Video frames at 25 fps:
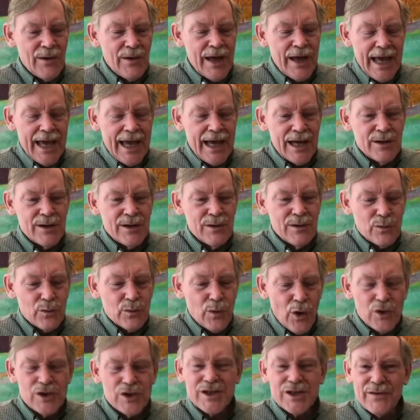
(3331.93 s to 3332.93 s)
And
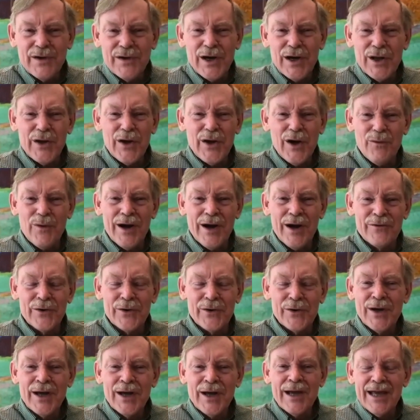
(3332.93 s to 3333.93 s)
Roosevelt,
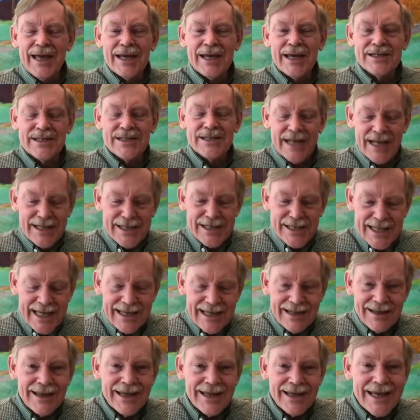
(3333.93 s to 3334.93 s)
however, in a sense,
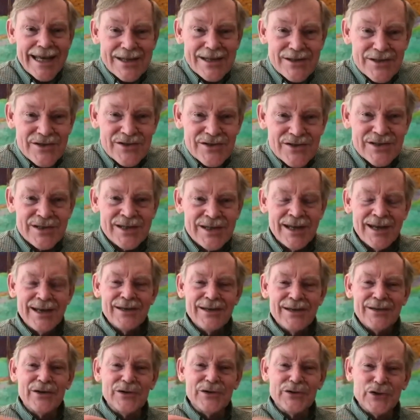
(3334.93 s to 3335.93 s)
enlists
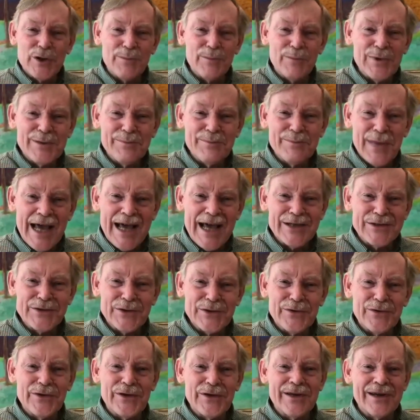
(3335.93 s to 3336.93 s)
the German ambassador
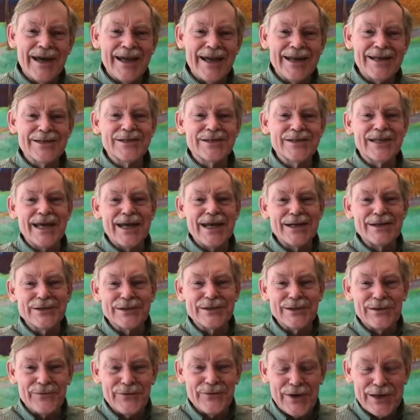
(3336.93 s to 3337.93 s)
of the United States,
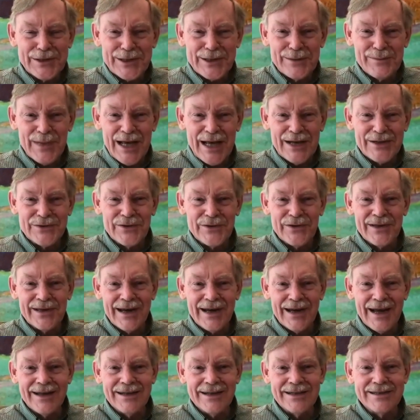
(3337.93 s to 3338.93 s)
the French ambassador of the
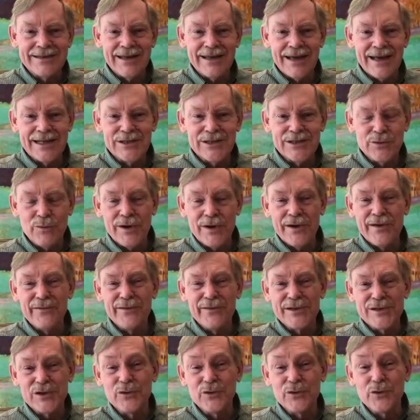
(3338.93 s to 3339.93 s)
United States, one of
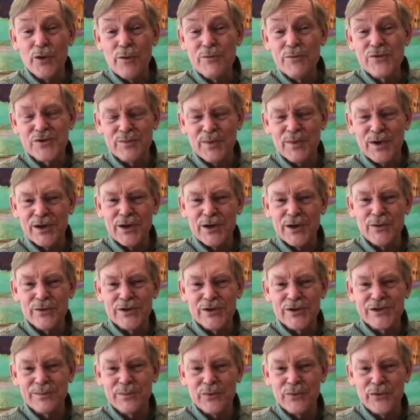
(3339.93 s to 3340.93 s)
his groomsmen who was
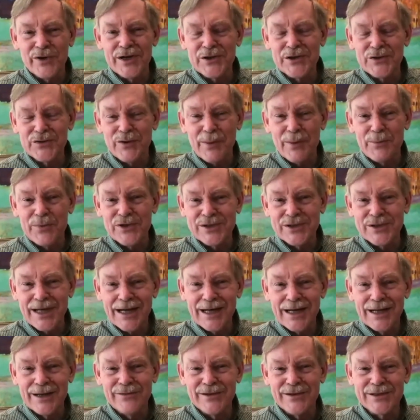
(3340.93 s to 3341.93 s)
a British
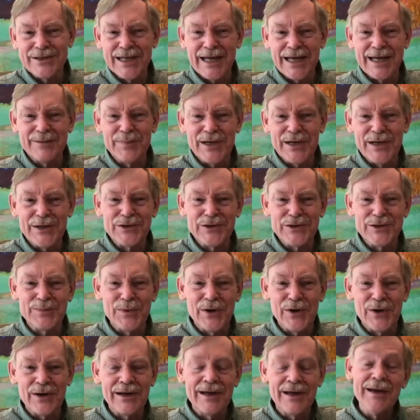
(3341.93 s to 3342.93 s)
representative in St.
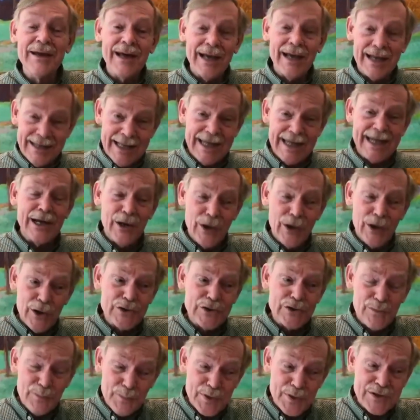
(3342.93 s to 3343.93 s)
Petersburg, and then he also
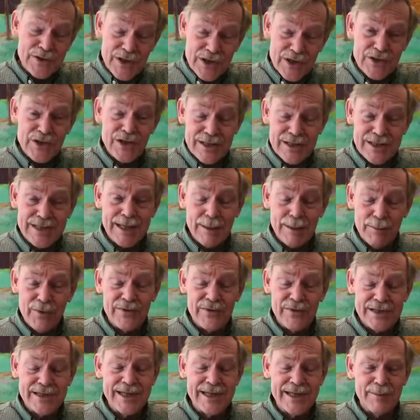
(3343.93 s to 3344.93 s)
positioned some of
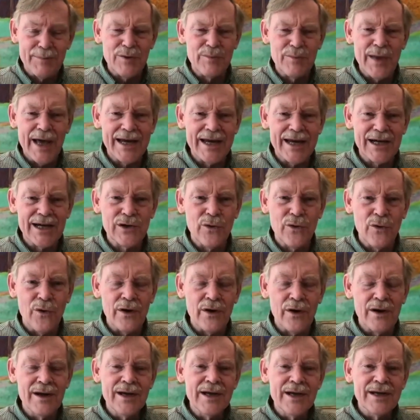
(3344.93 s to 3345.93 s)
his diplomatic corps
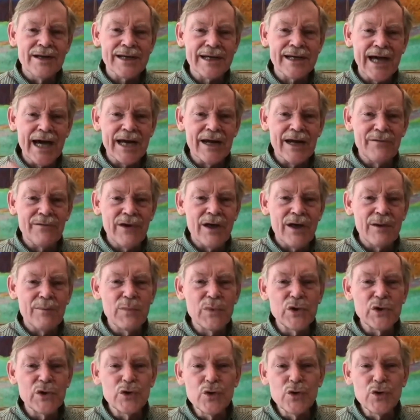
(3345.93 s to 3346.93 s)
to kind of
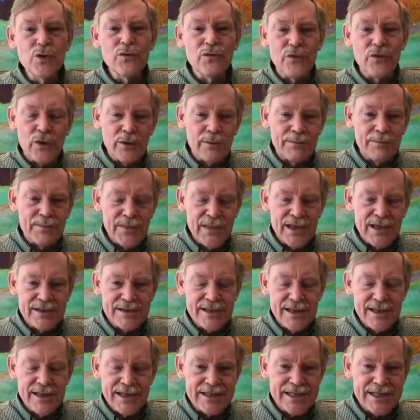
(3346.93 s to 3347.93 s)
maneuver
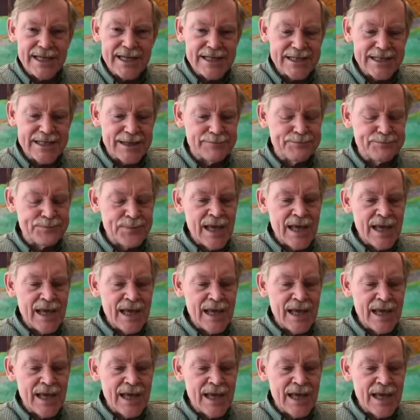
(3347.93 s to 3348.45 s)
the system.